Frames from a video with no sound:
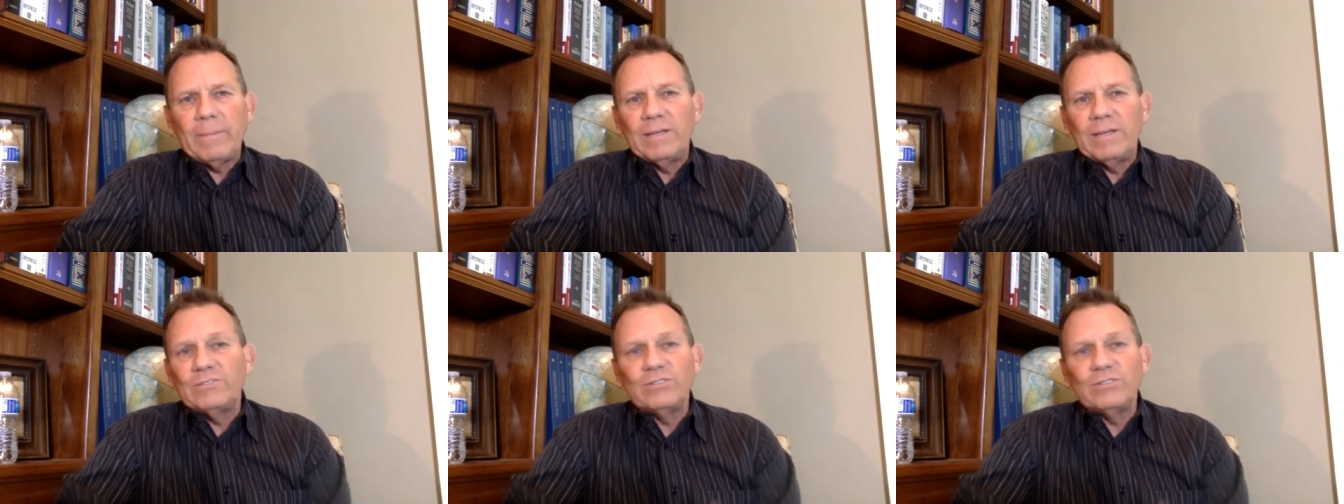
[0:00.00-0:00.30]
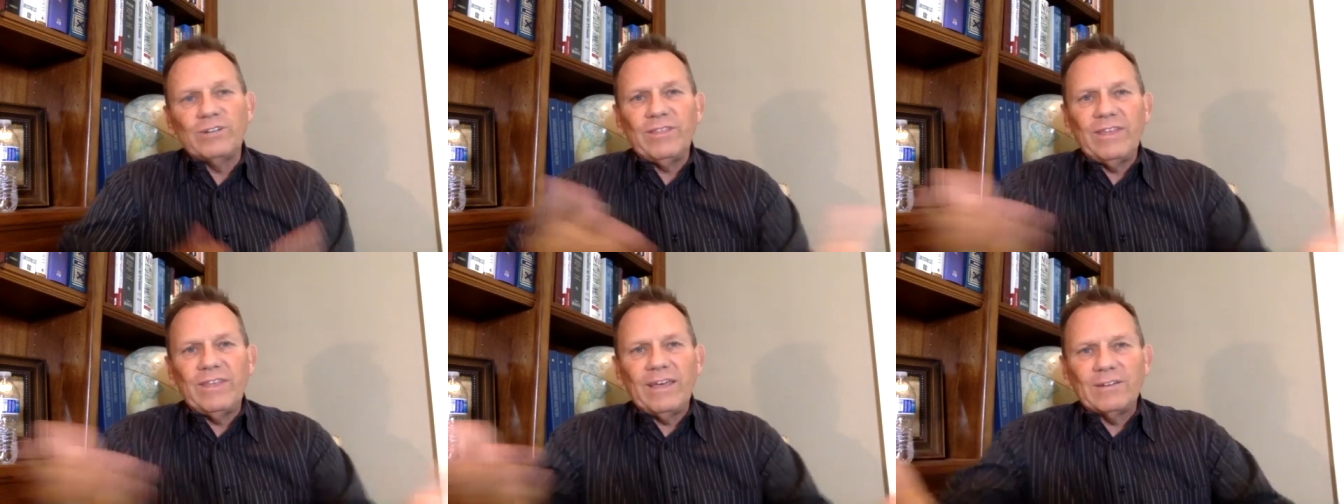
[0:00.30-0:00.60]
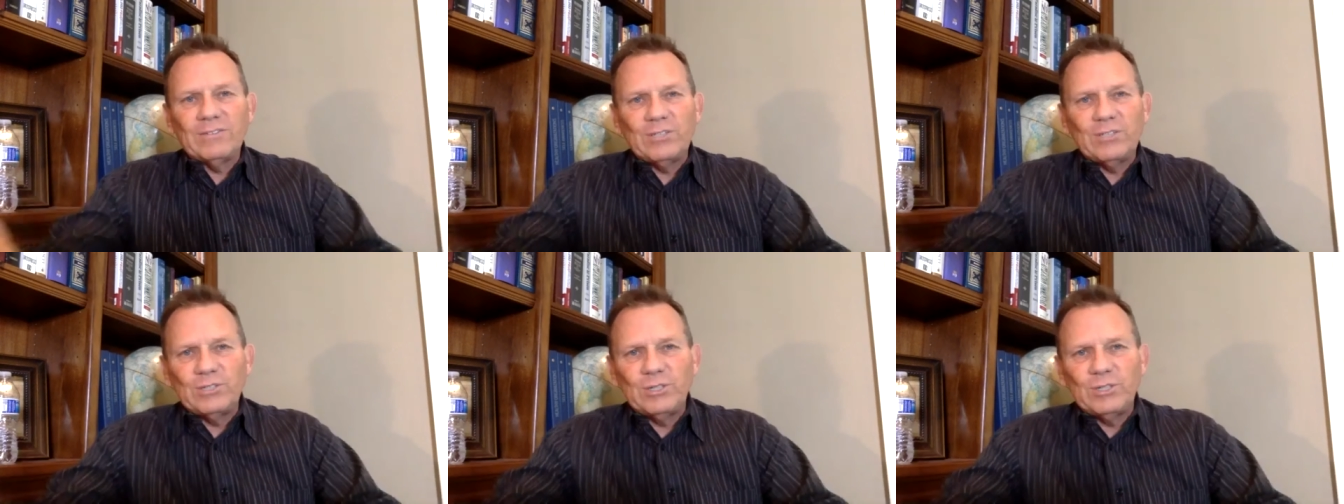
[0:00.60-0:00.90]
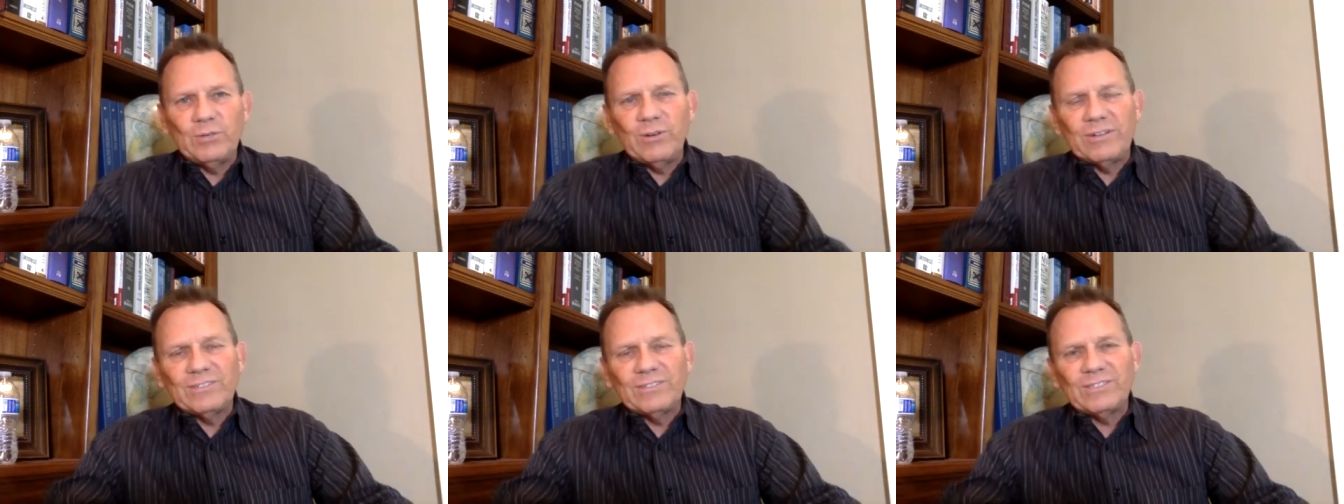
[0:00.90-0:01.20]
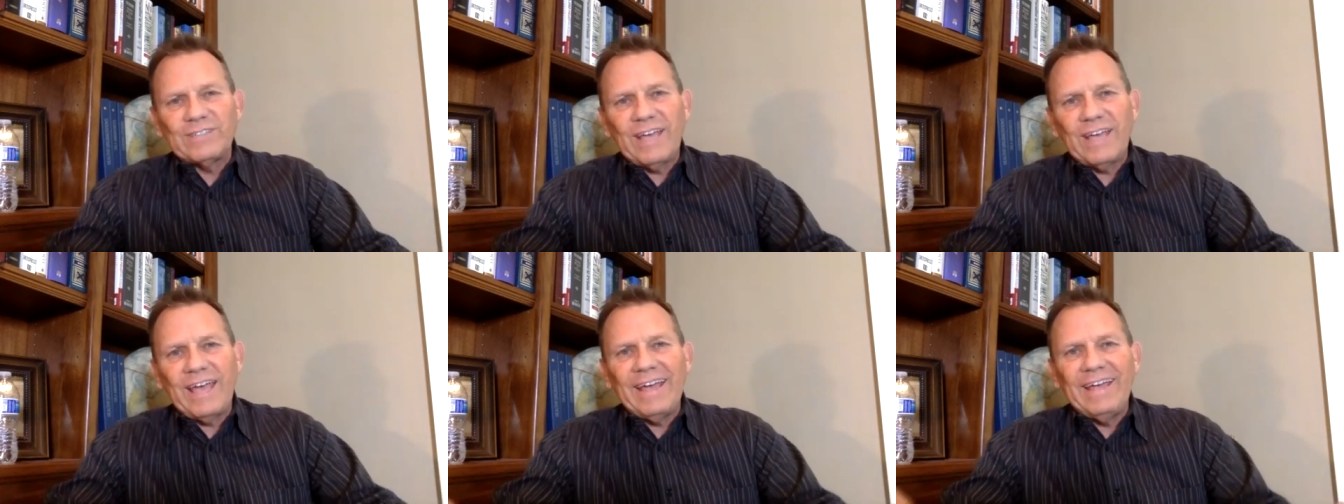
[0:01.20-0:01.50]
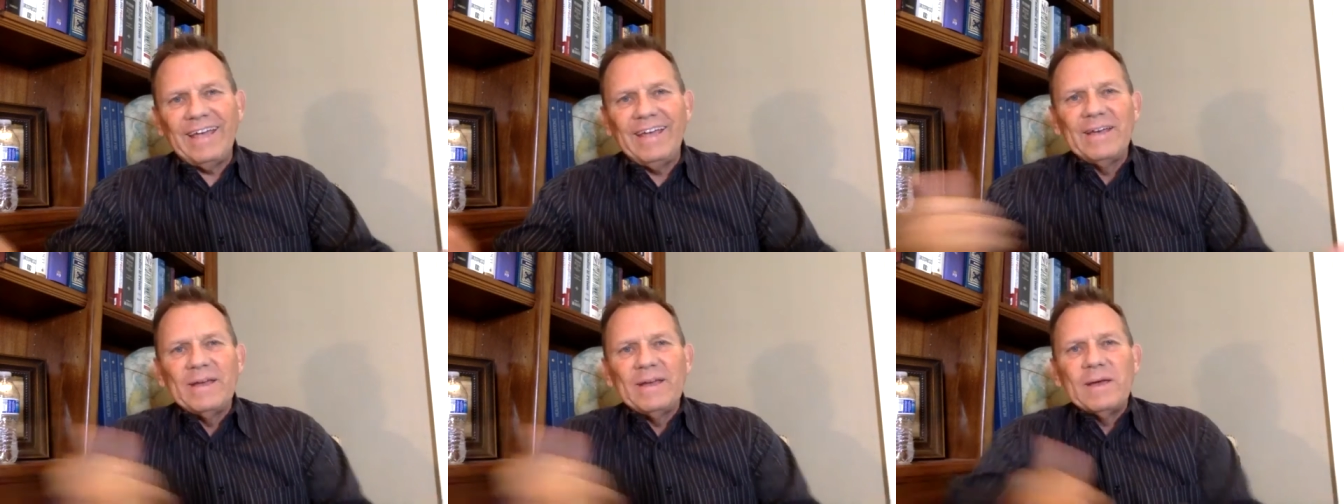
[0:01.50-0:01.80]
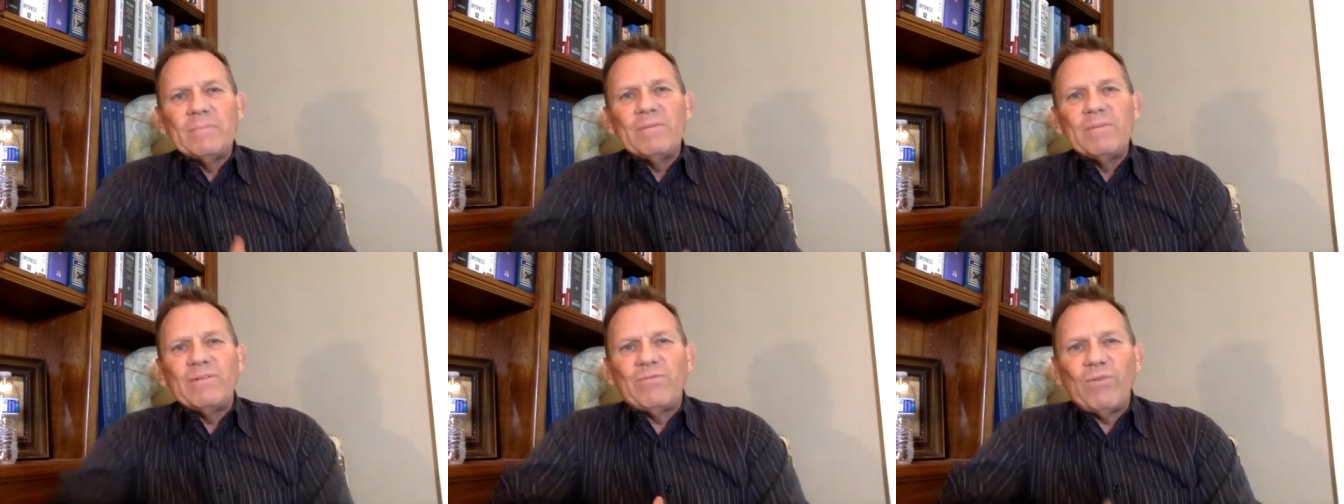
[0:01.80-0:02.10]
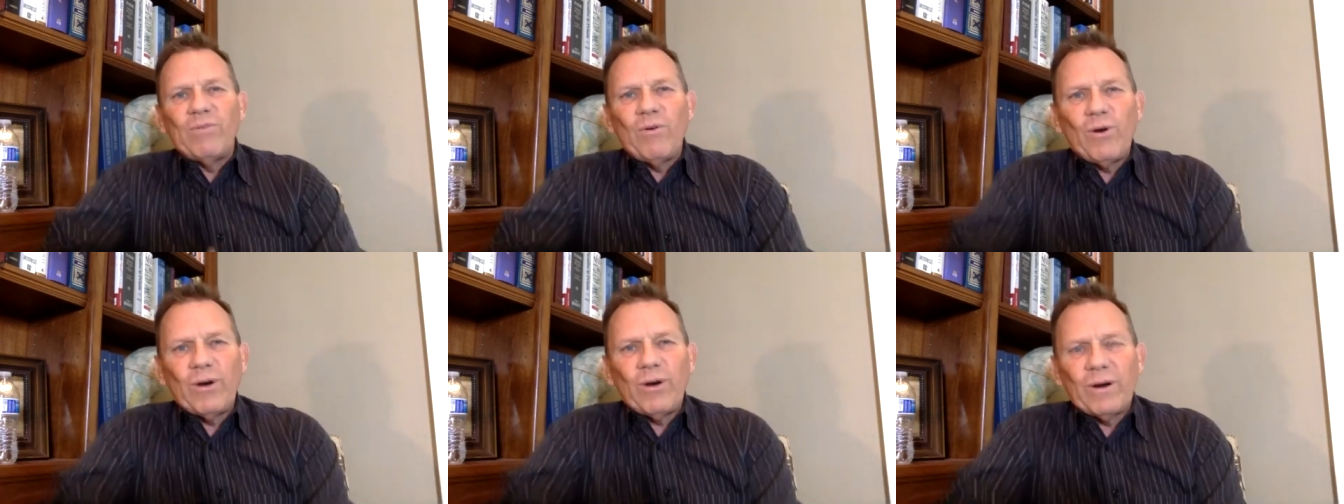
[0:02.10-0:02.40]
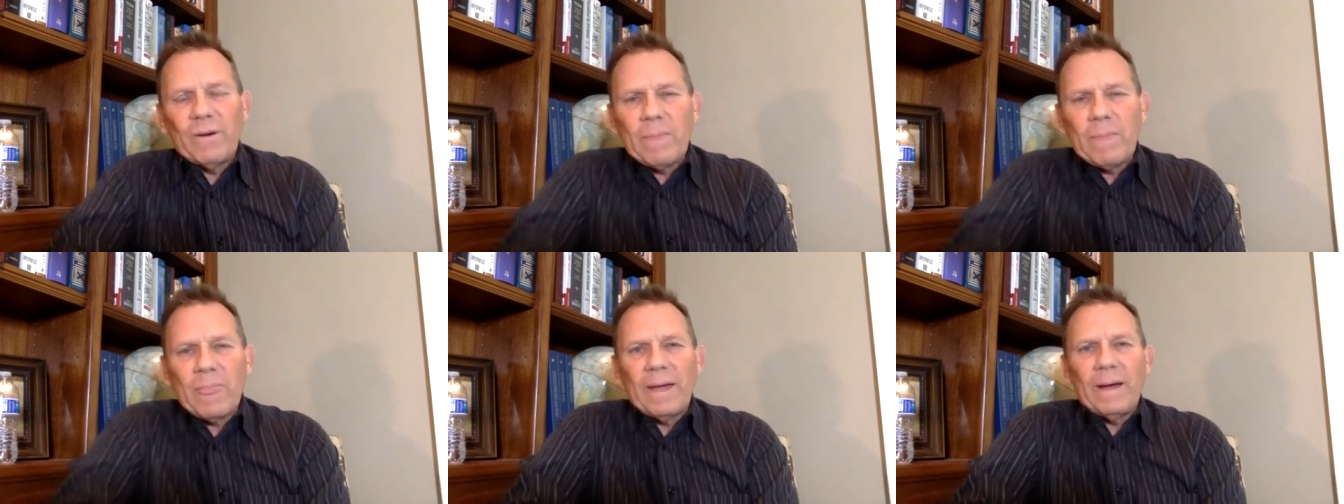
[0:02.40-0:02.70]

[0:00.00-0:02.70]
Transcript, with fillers: Is there anything else that you want to say before